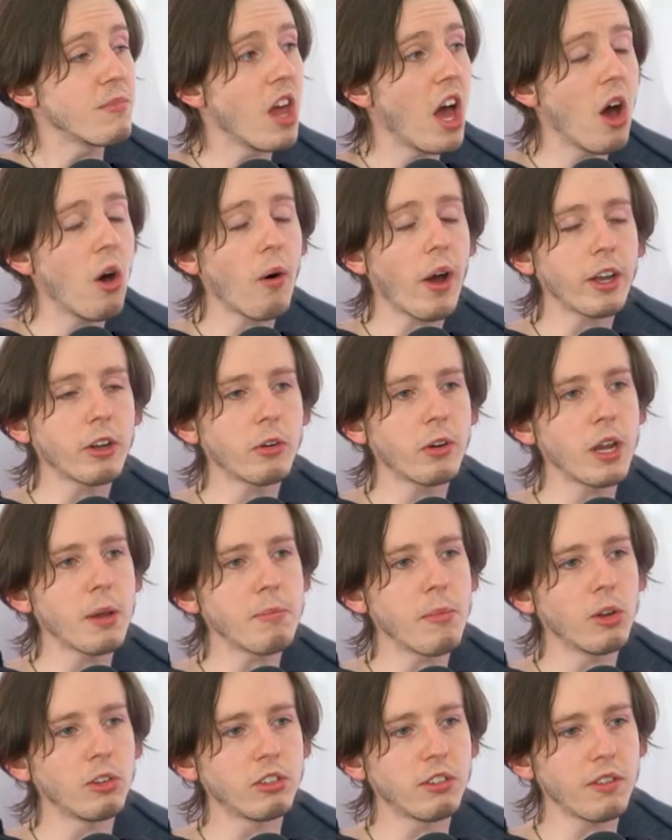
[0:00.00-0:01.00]
No, I create
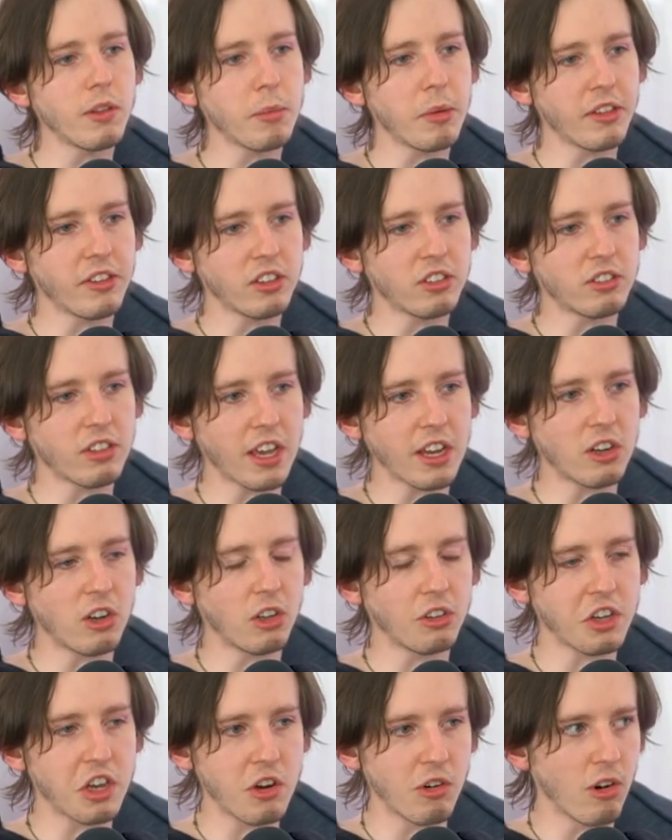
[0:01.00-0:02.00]
most of them on this site
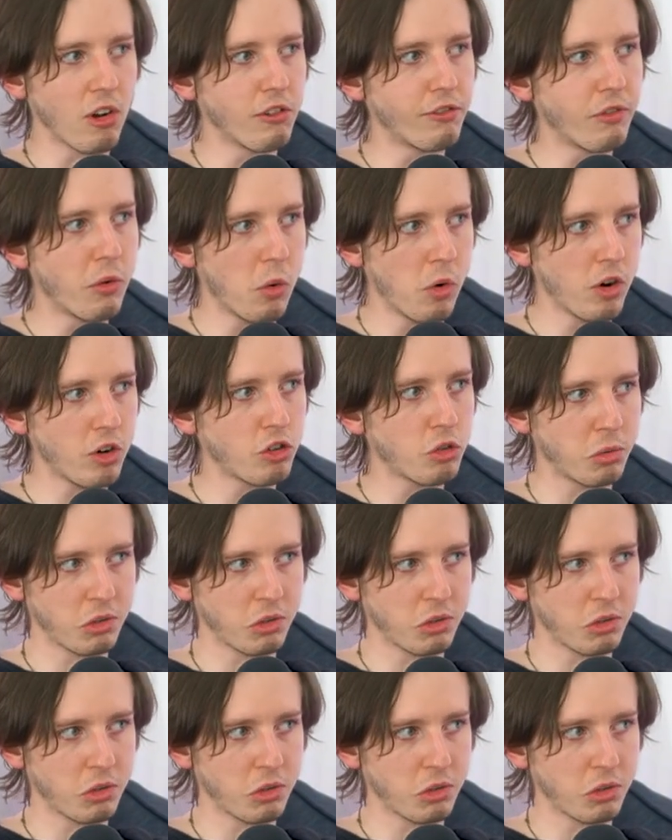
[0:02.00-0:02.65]
called Hero Forge,